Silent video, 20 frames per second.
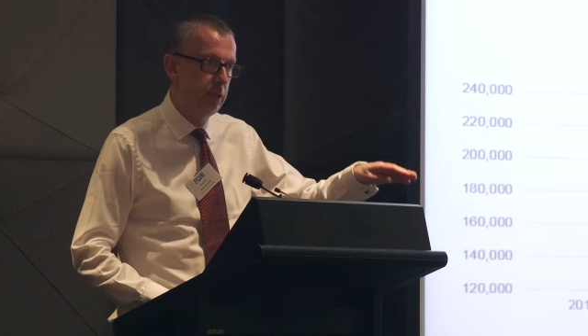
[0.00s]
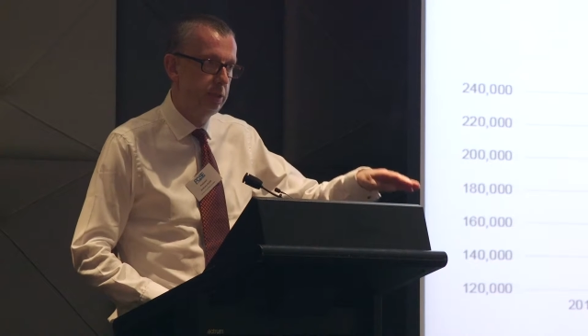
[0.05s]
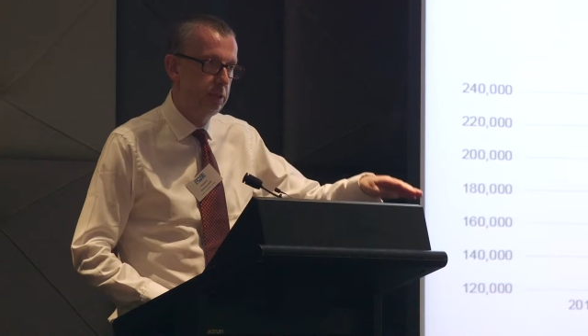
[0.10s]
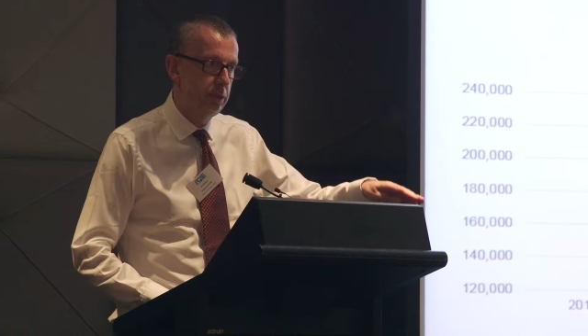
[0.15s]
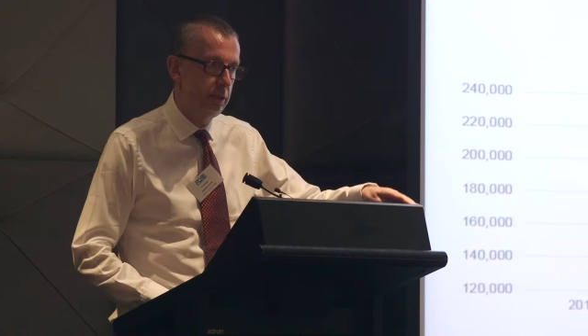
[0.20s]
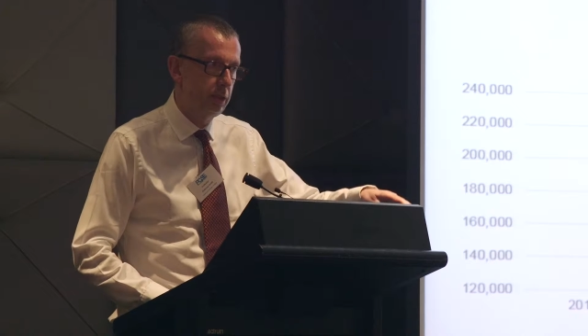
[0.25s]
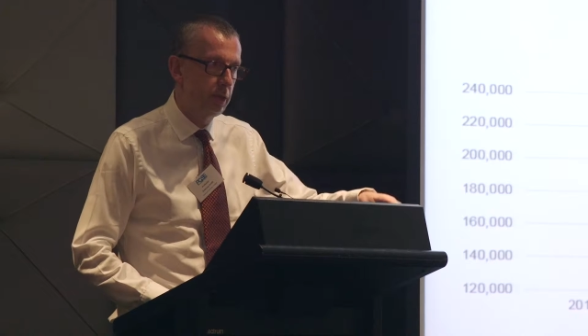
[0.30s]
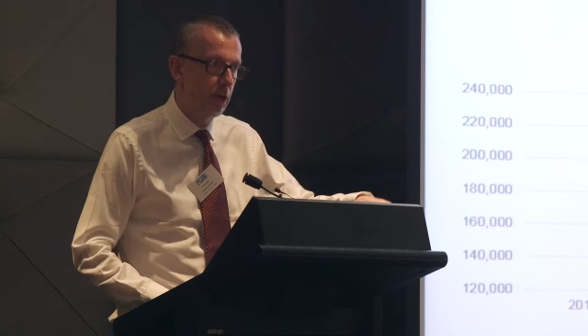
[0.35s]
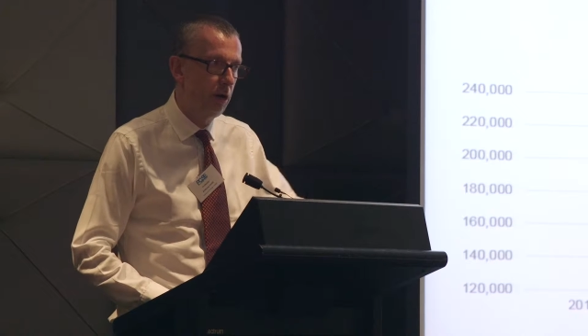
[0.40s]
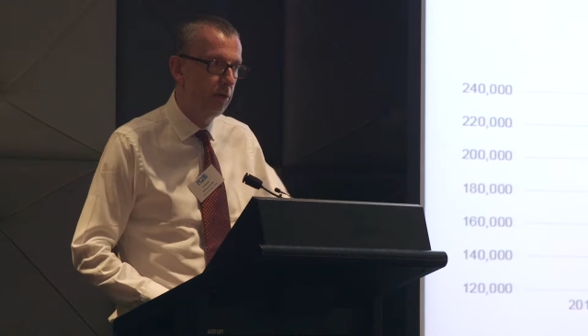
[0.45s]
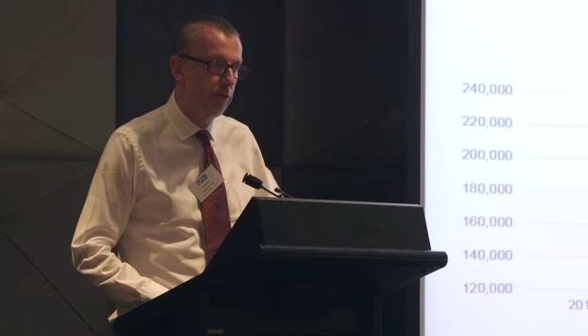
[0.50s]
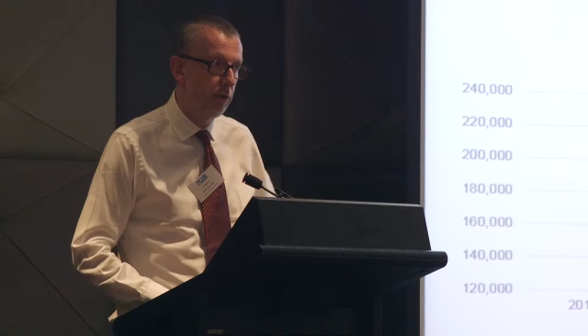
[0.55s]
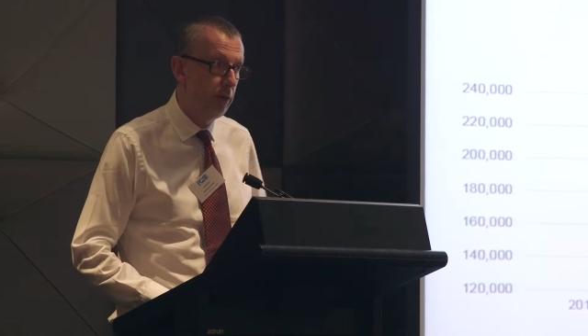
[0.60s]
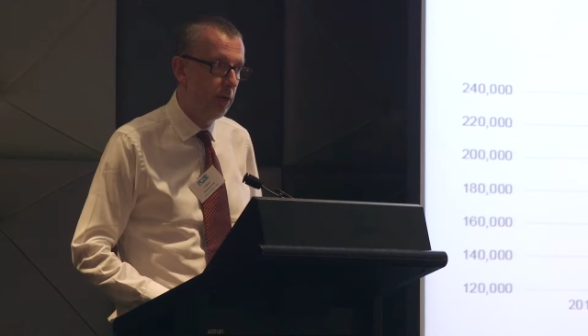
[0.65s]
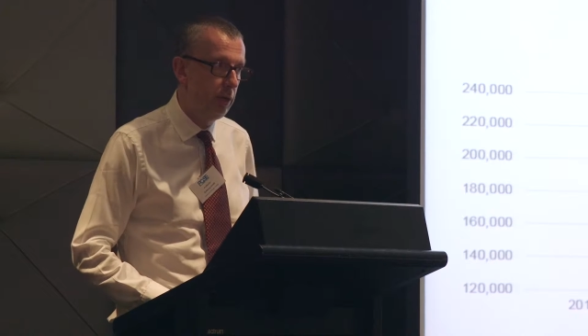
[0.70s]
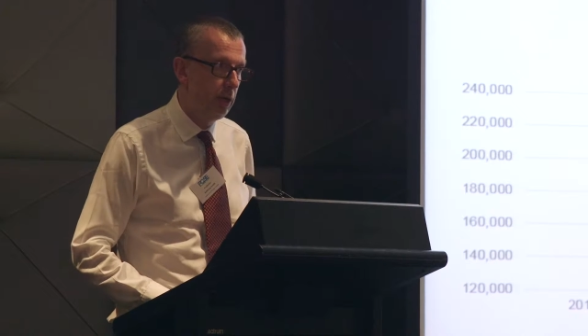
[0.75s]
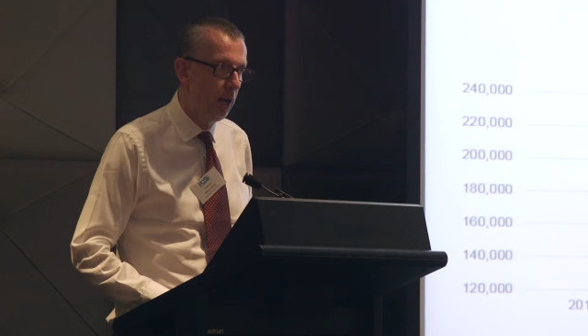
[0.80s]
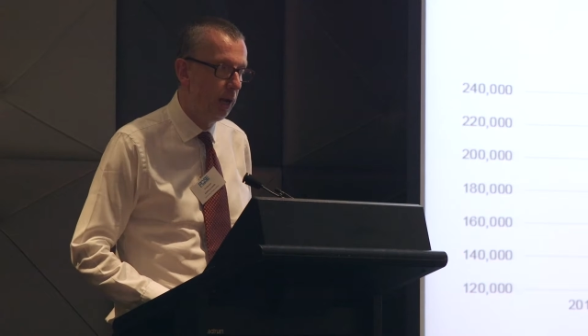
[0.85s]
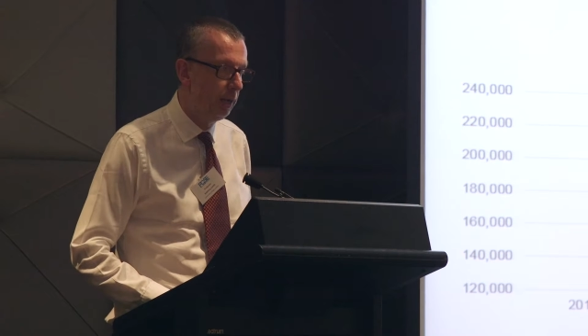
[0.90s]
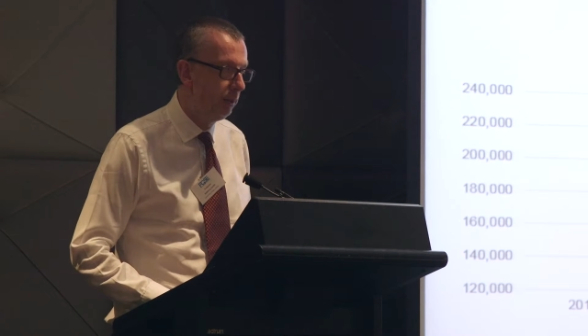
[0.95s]
to the
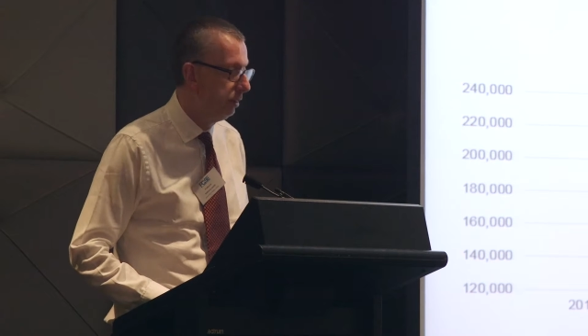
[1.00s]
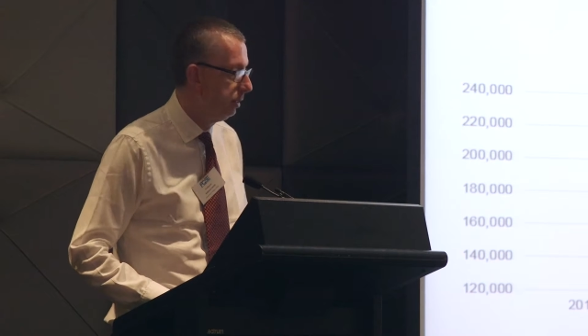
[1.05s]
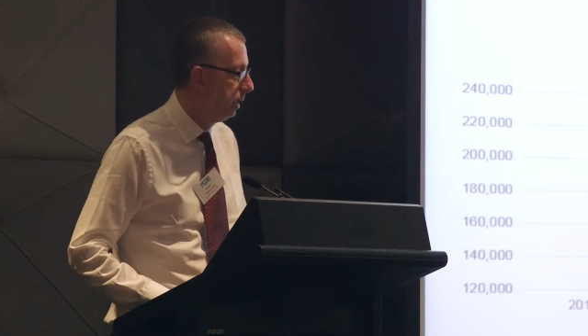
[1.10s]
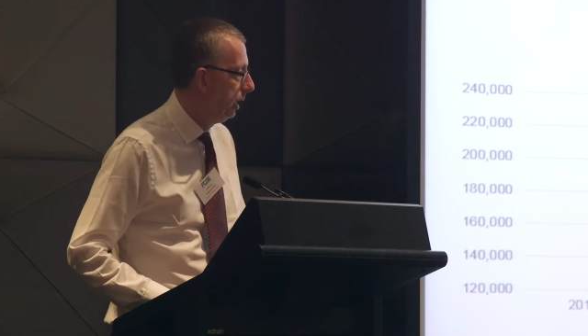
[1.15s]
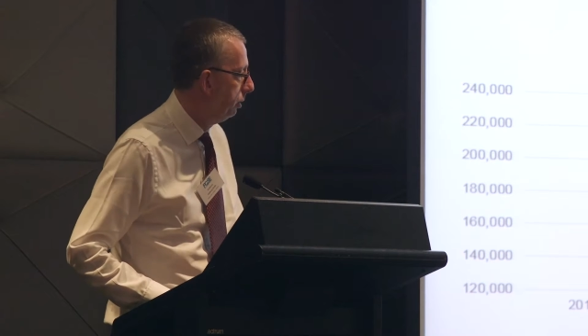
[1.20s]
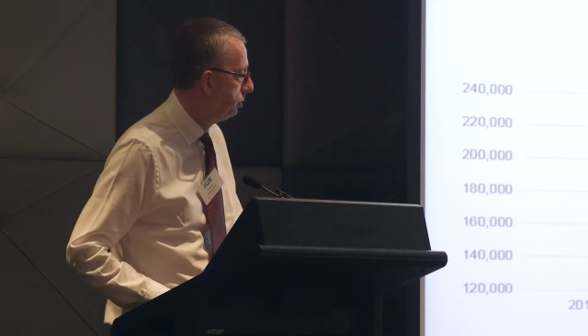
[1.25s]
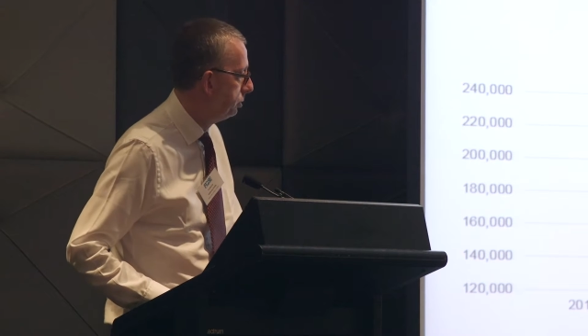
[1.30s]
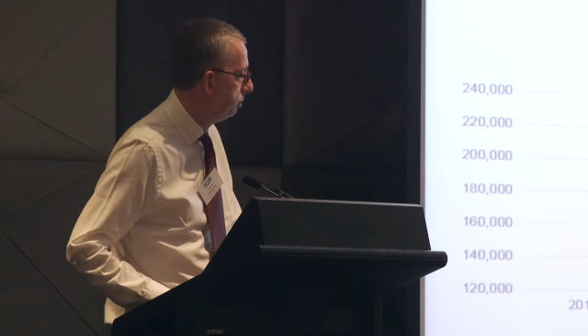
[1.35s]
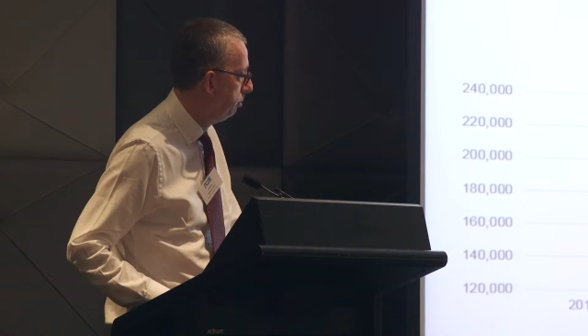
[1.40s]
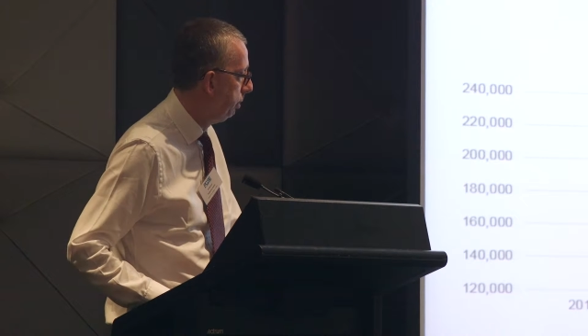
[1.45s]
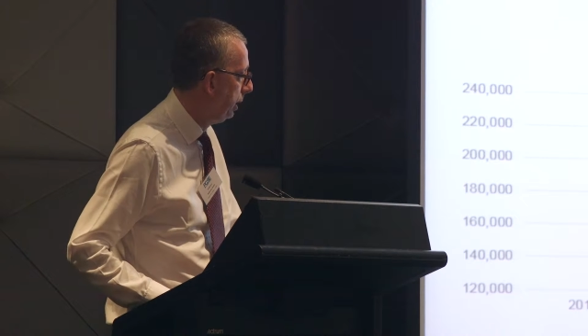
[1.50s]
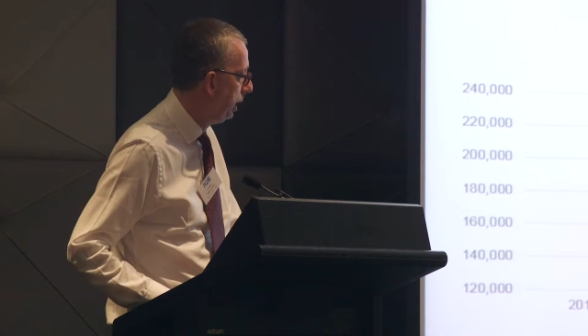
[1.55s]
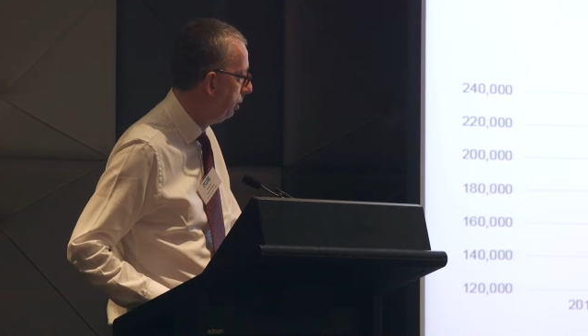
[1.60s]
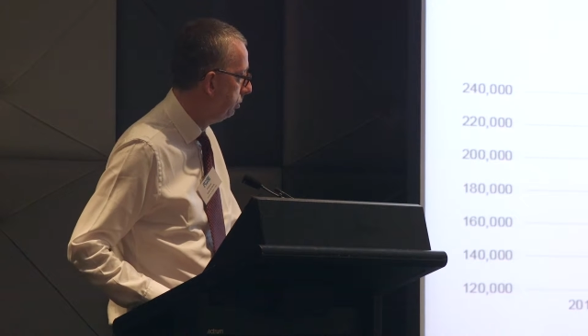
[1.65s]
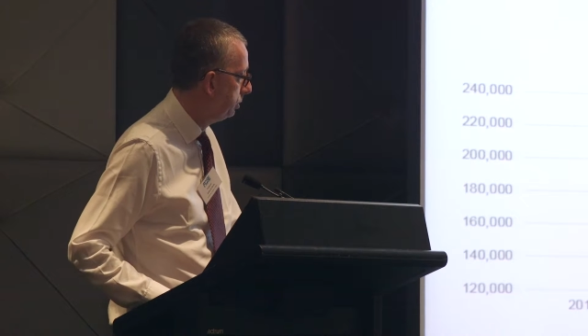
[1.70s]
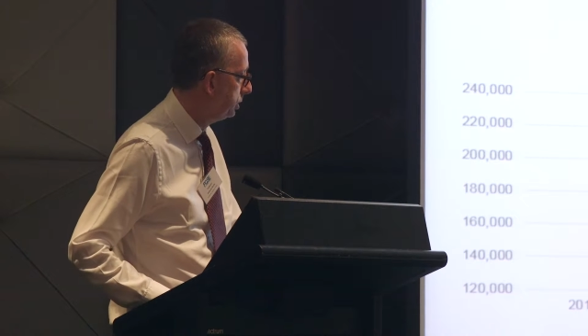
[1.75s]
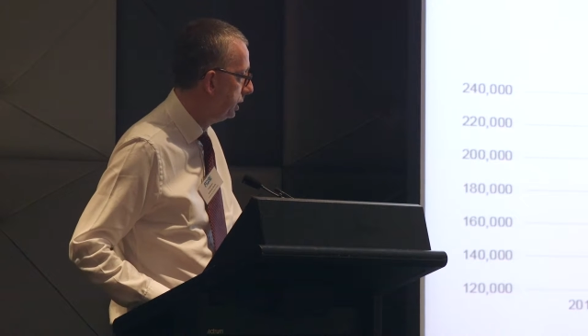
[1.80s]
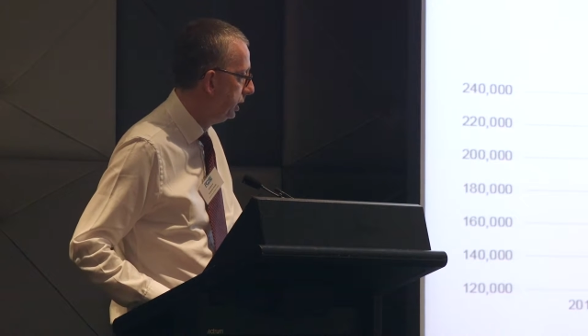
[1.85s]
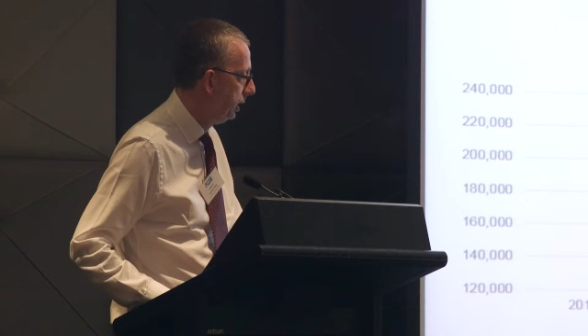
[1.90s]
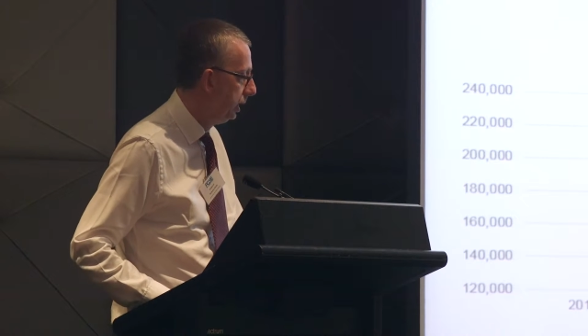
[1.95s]
current
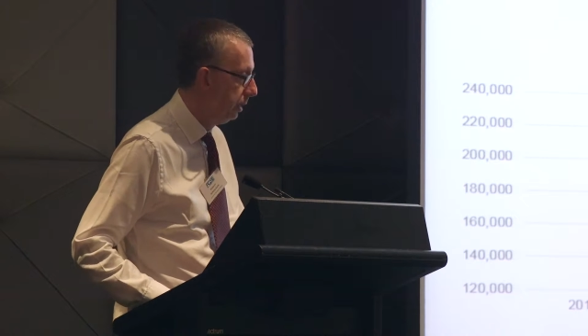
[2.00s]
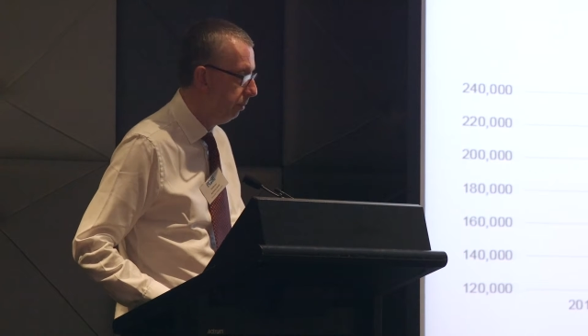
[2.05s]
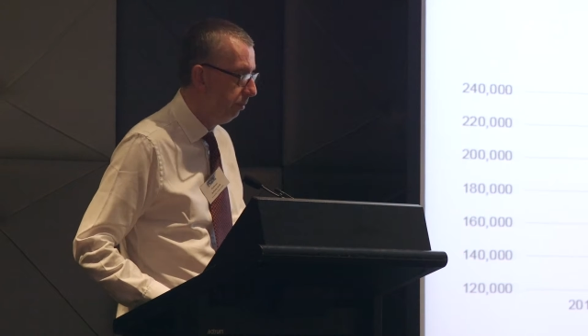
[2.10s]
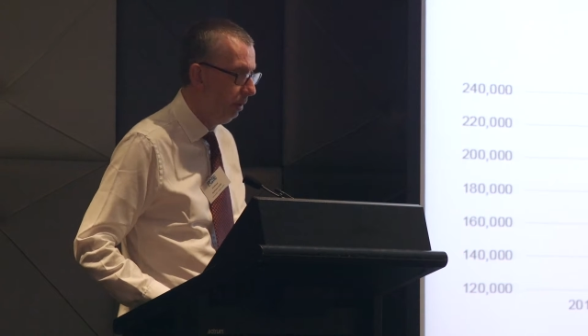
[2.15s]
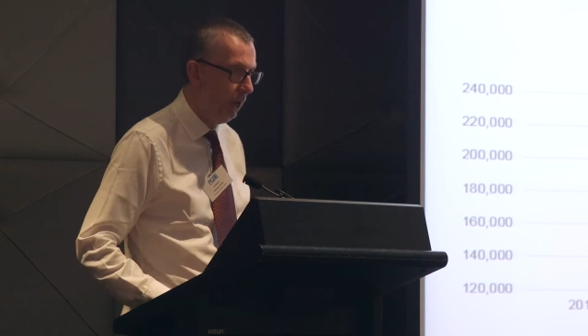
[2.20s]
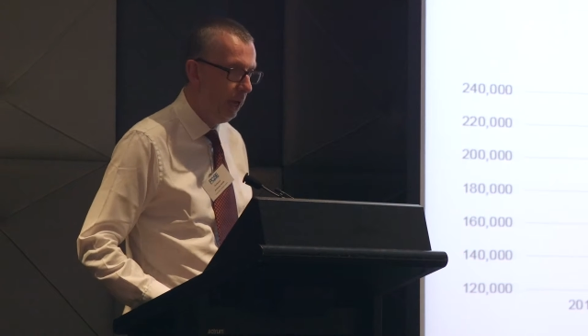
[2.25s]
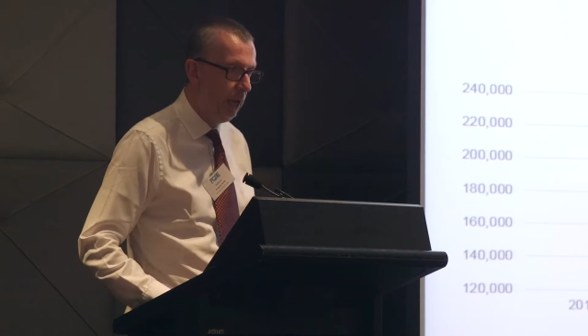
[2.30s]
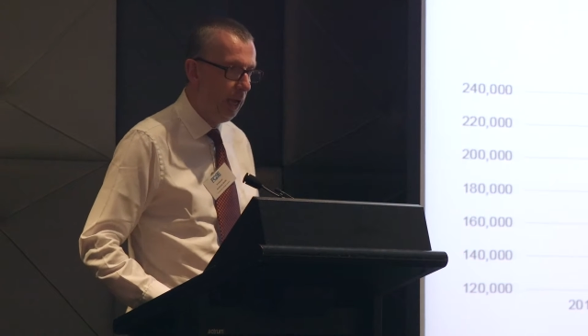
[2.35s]
£9,000 a year.